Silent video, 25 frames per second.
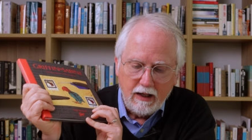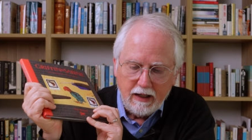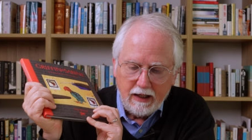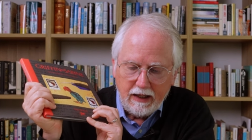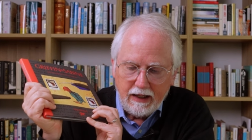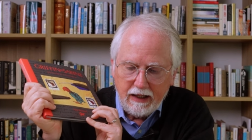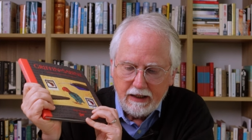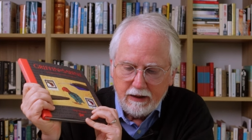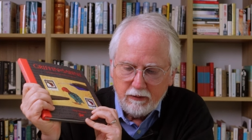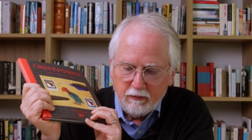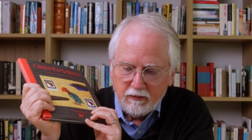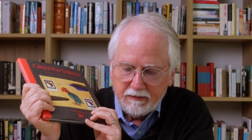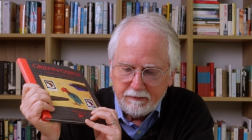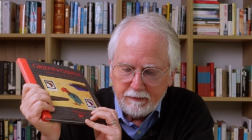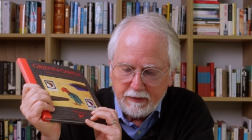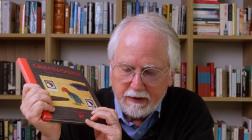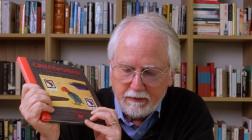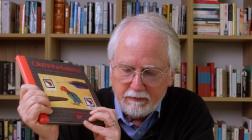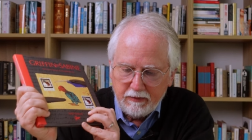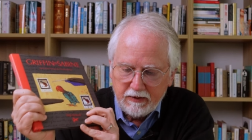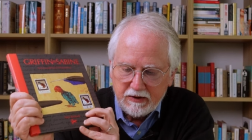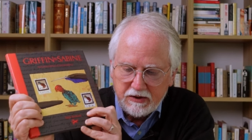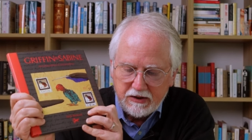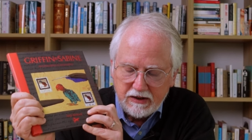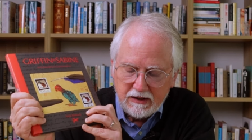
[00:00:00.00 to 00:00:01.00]
And it was
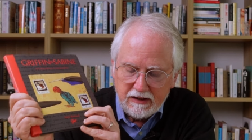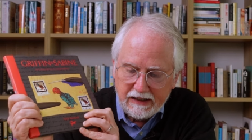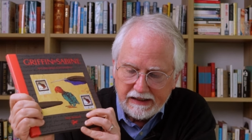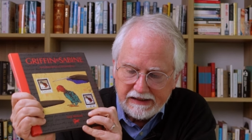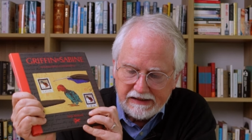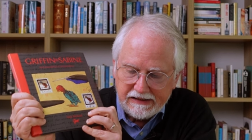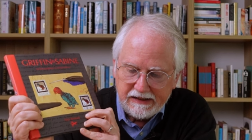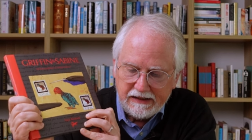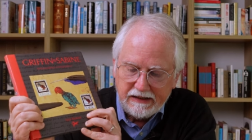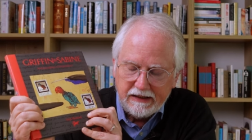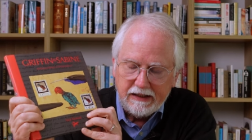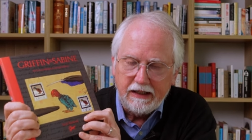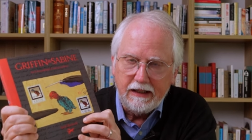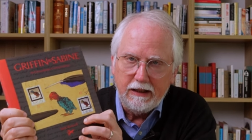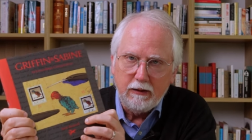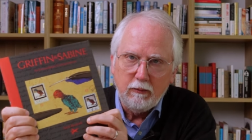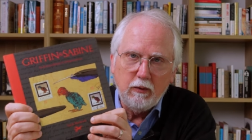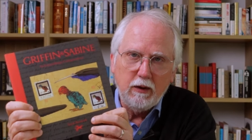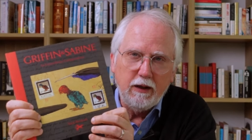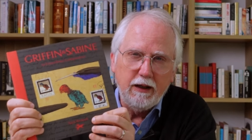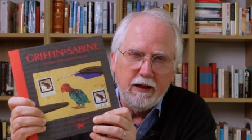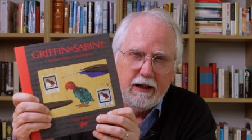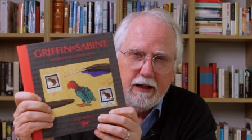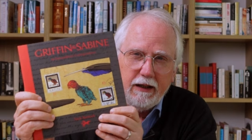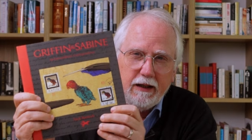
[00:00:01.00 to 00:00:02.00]
published in
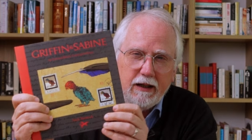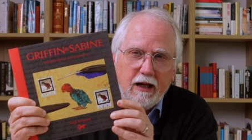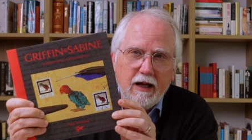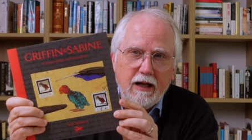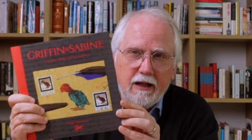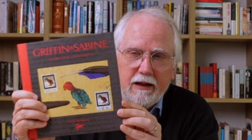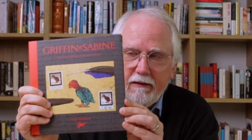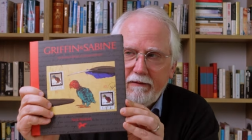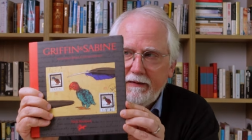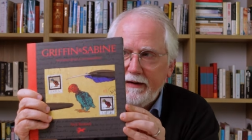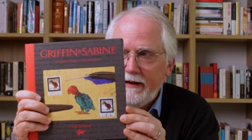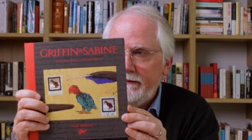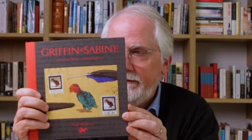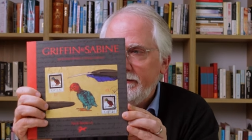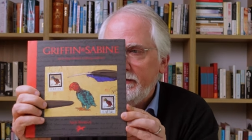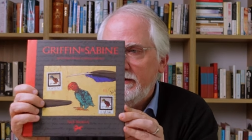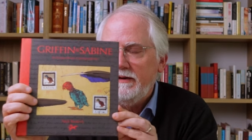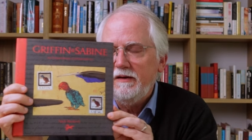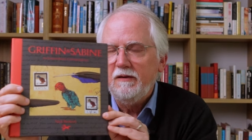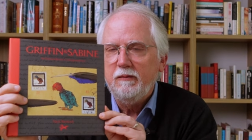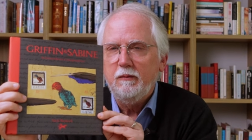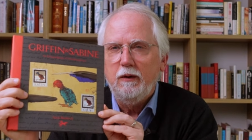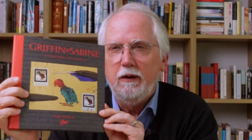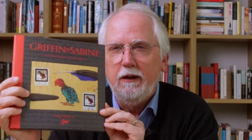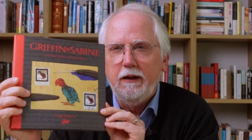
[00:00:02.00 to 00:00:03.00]
1991. And the very
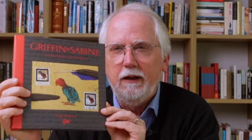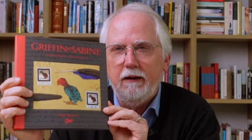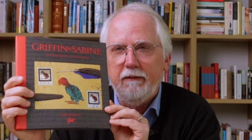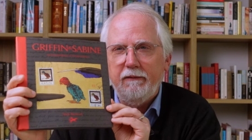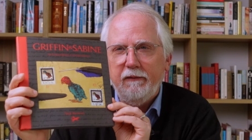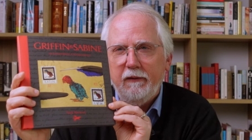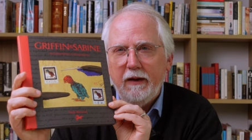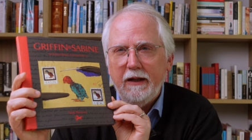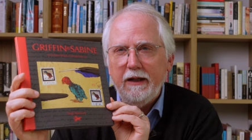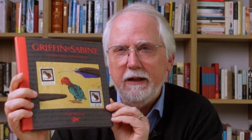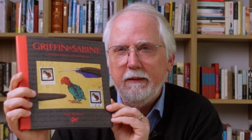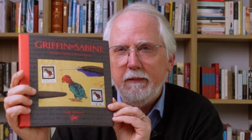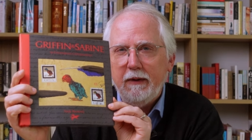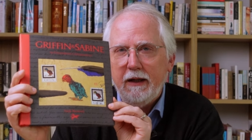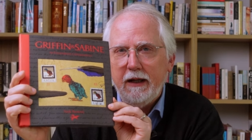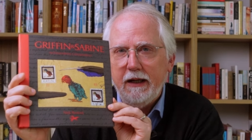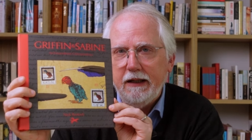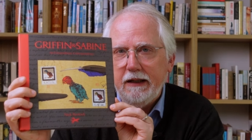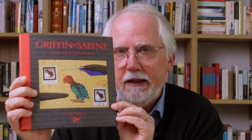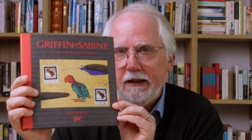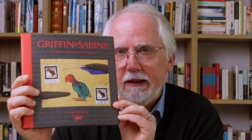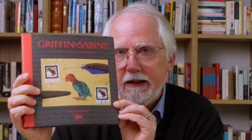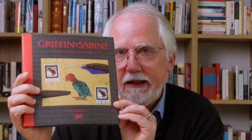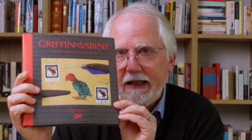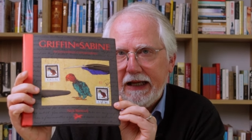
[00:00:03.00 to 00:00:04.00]
first one, a friend of
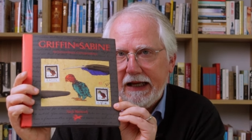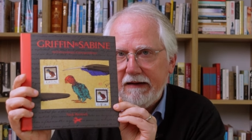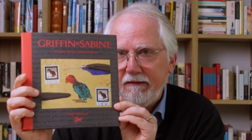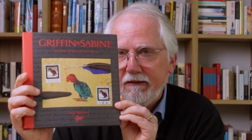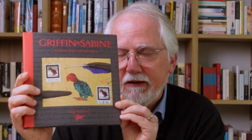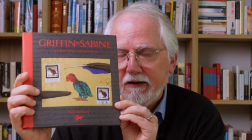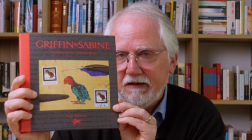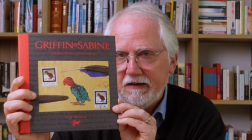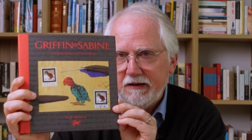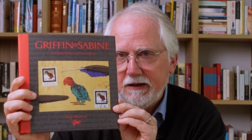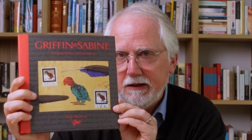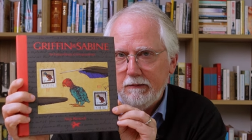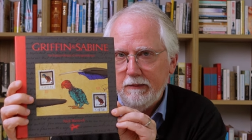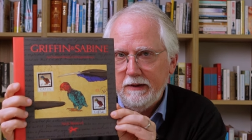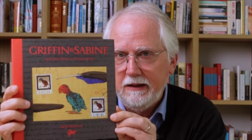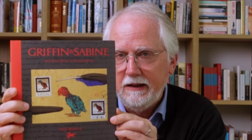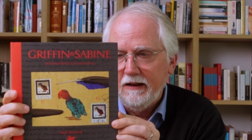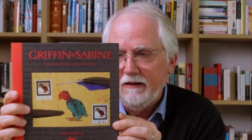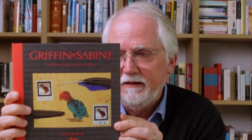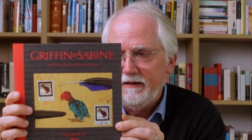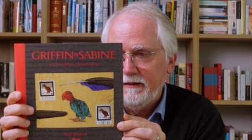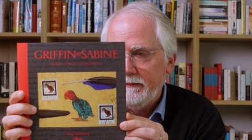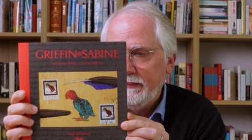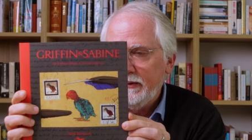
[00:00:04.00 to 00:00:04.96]
mine gave this to me as a